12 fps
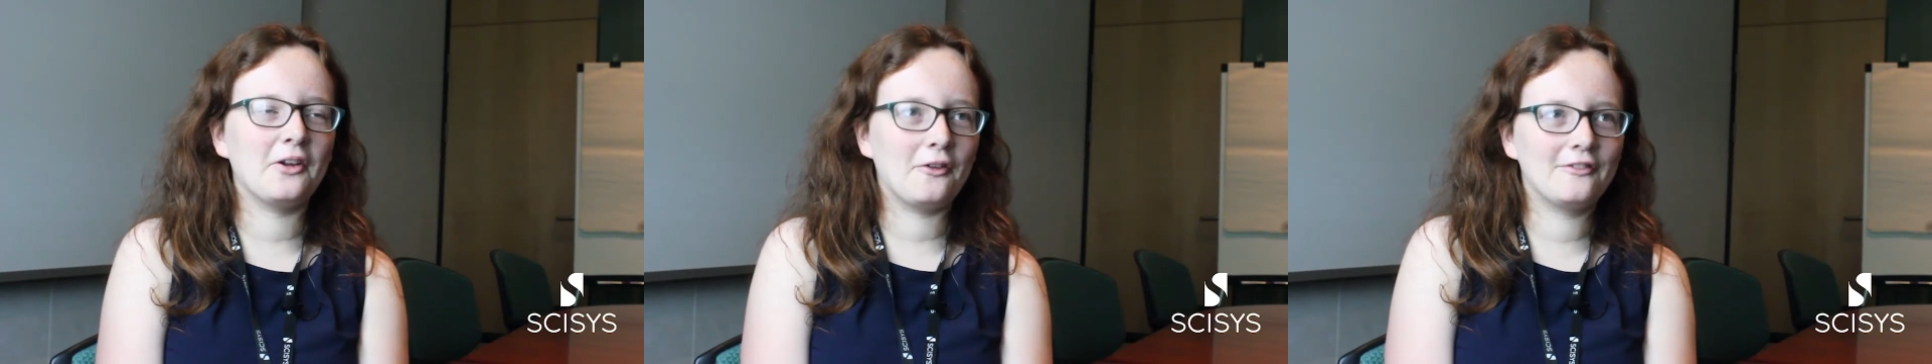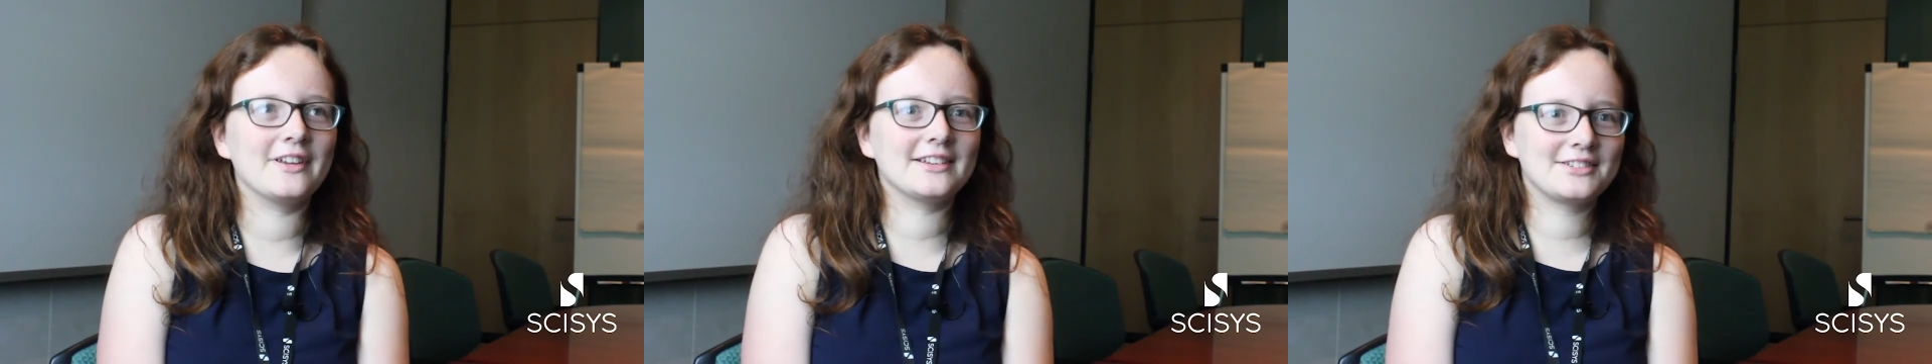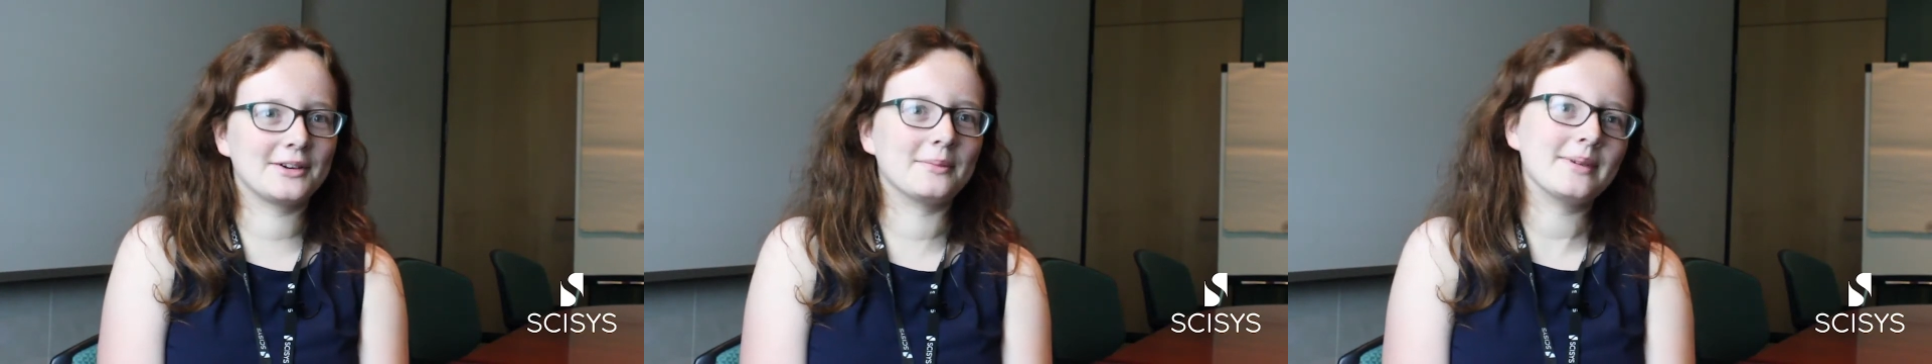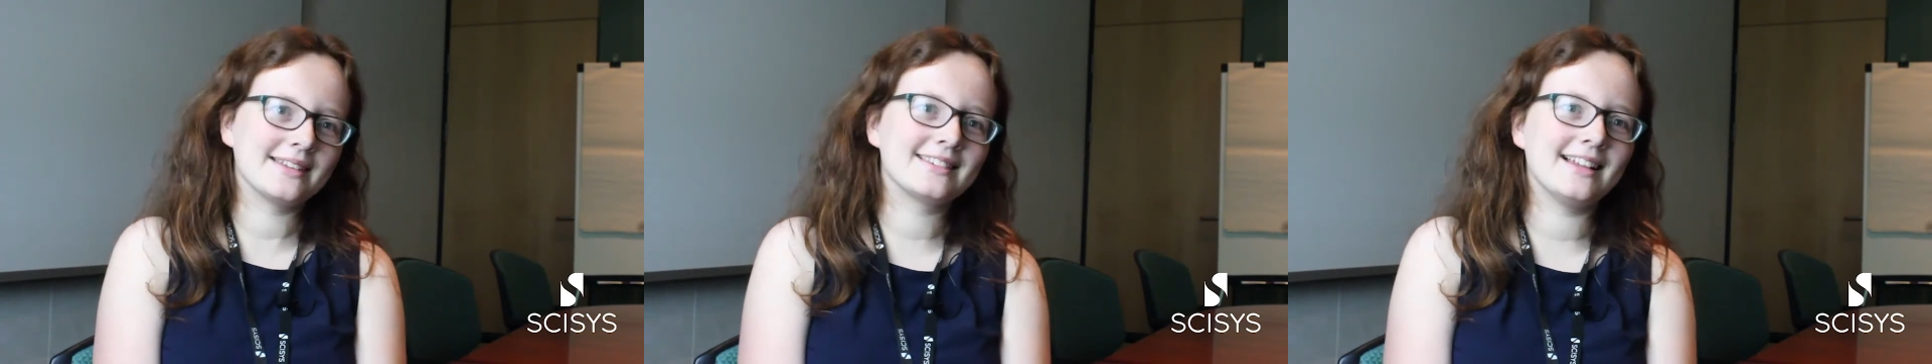an office
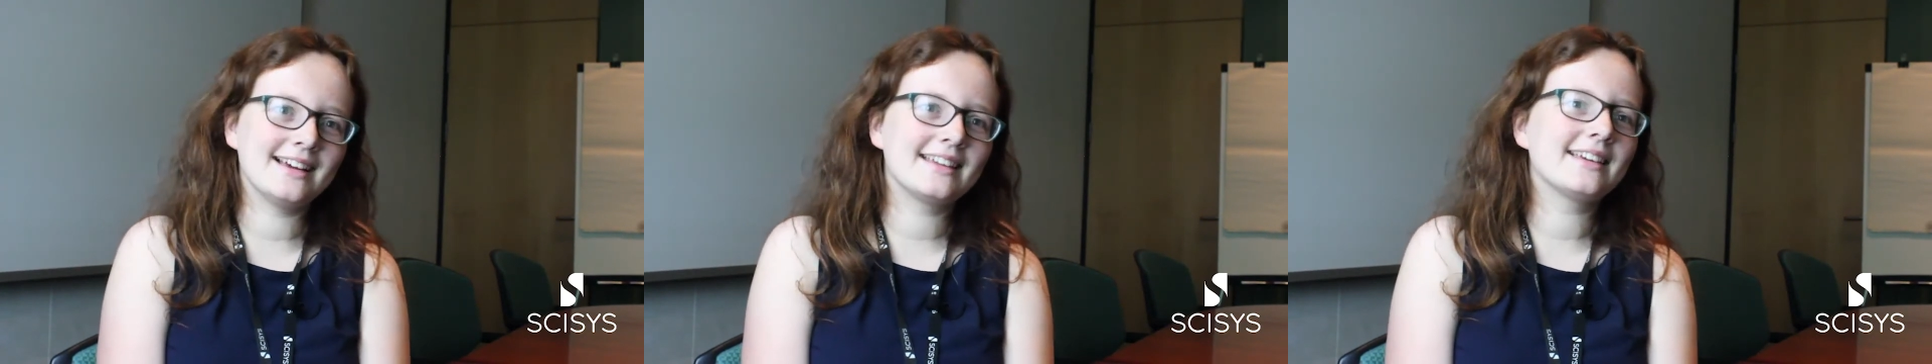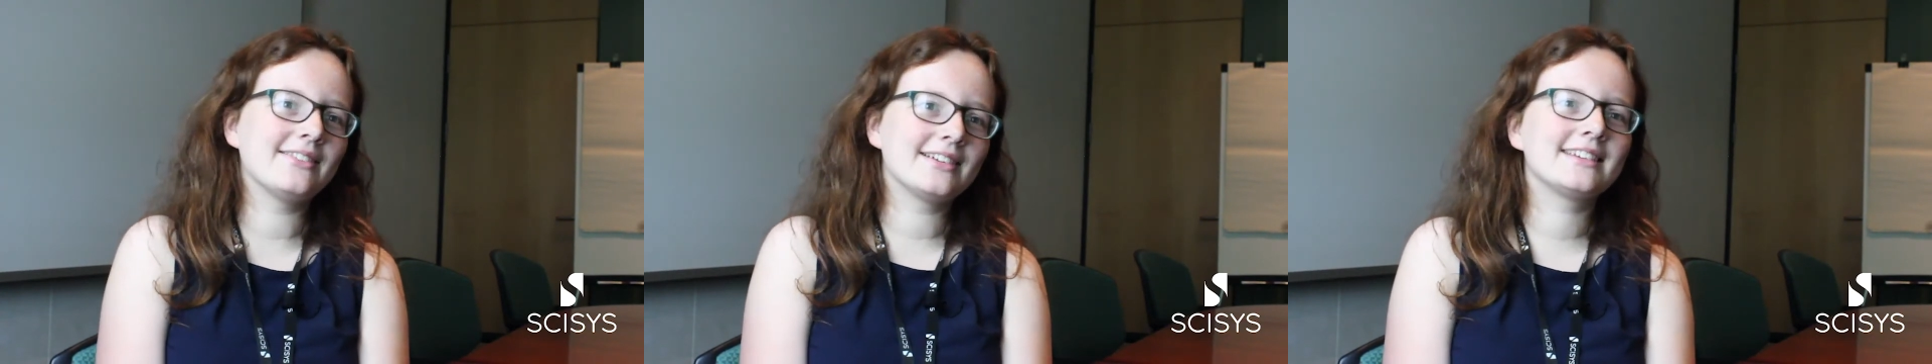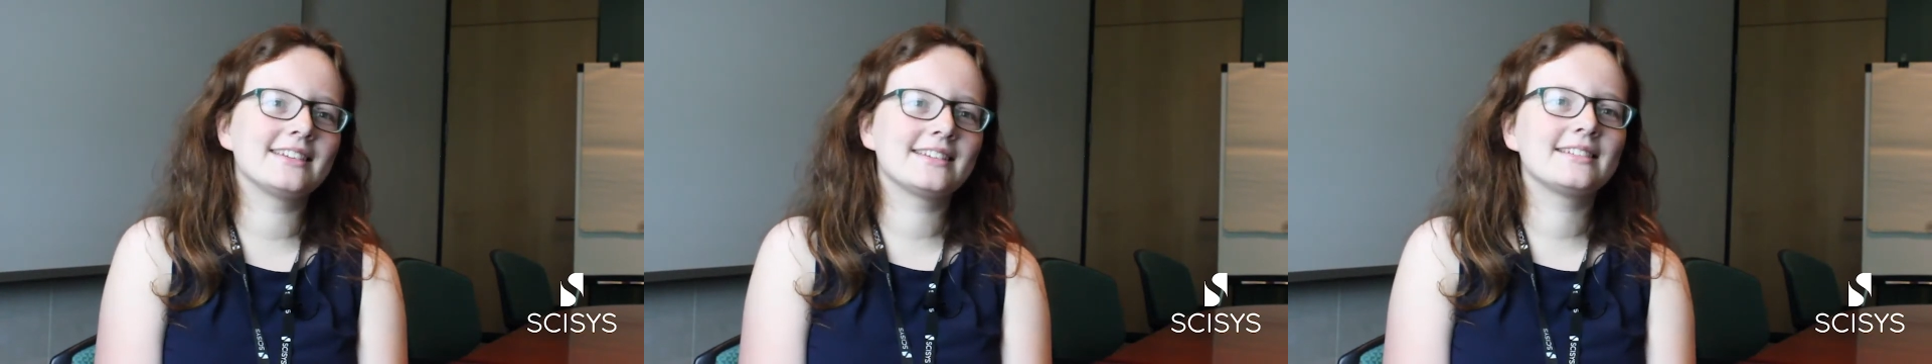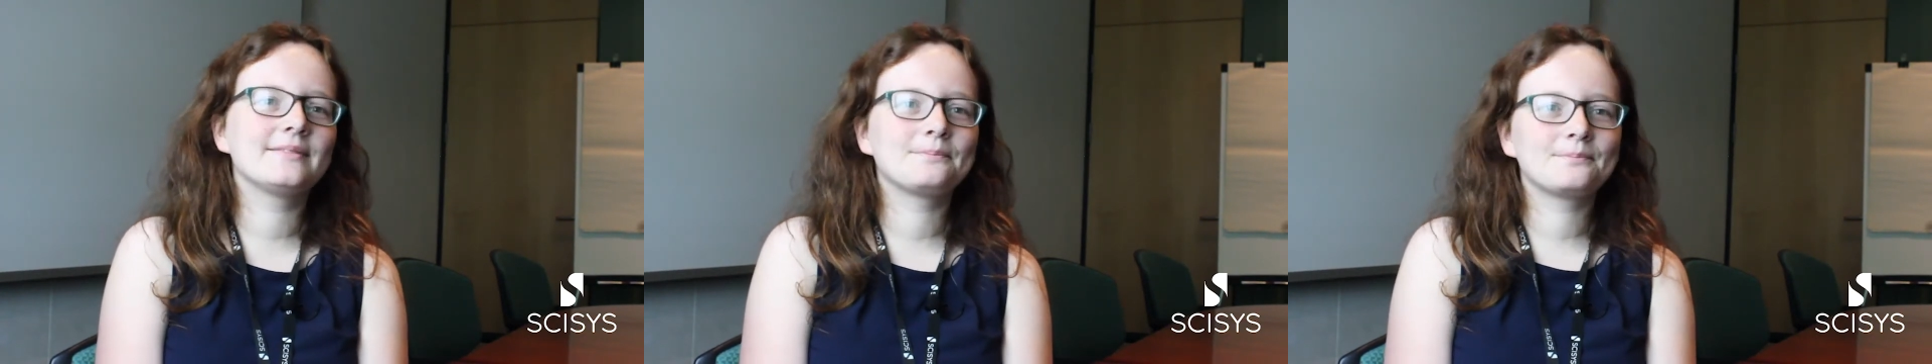job is like which is